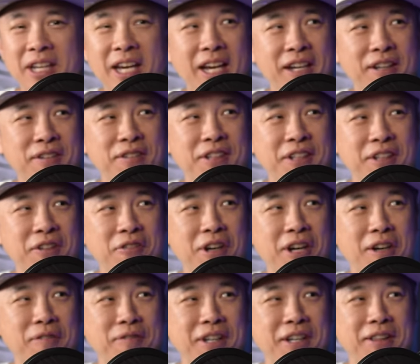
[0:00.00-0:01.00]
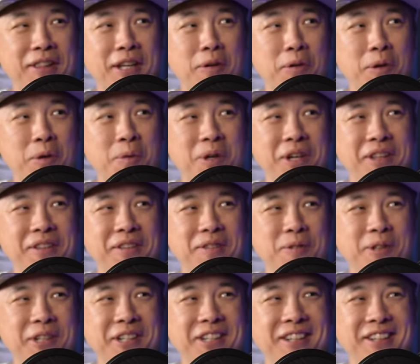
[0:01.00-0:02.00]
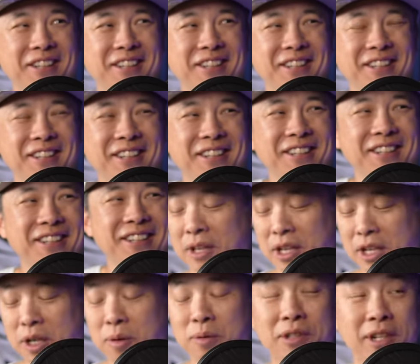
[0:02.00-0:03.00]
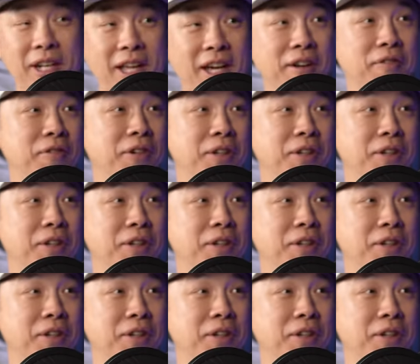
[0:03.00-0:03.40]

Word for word: Agassi and Graf take that one away this week. Yeah. It was a lot of